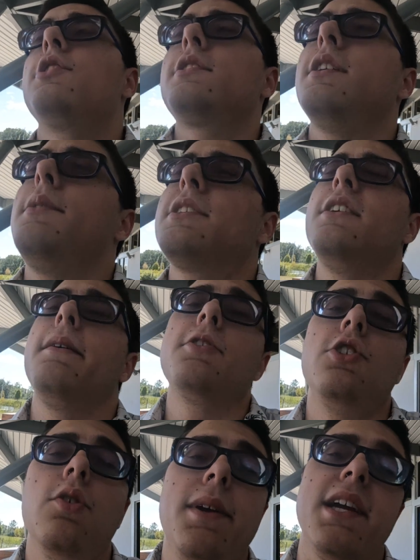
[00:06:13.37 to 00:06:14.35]
just I wasn't up
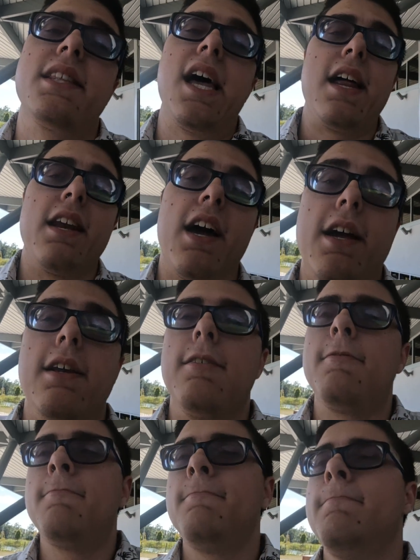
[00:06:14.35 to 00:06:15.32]
to doing it that night.
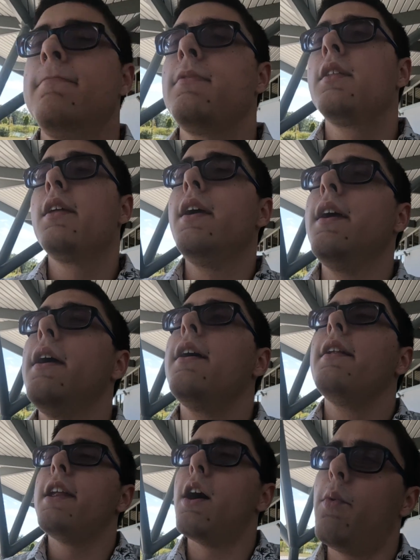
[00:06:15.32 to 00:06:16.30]

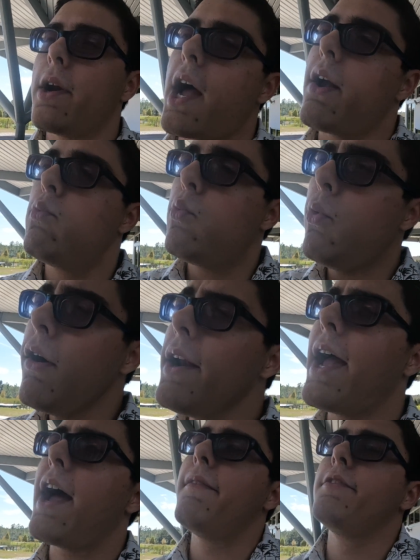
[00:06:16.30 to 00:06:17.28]
Now, what I would
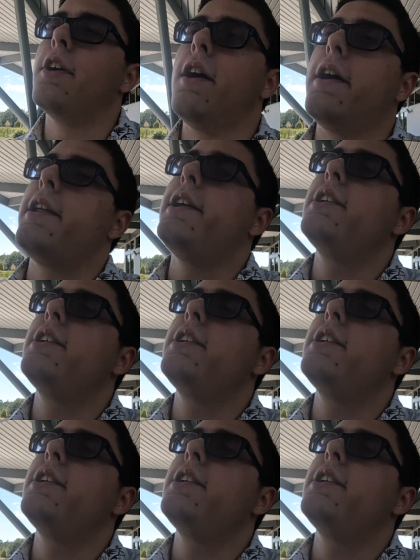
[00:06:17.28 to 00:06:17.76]
have done